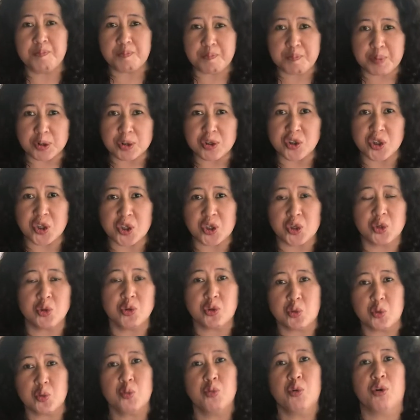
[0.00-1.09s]
push you
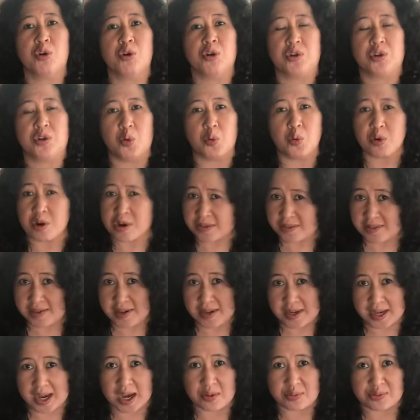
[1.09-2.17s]
to work towards
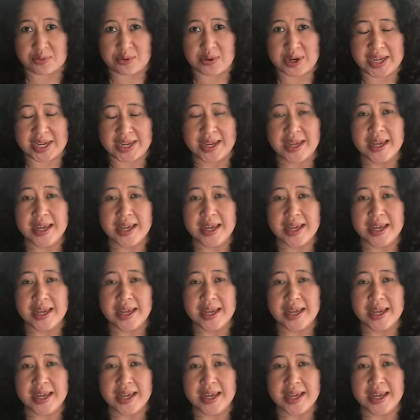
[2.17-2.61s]
recovery.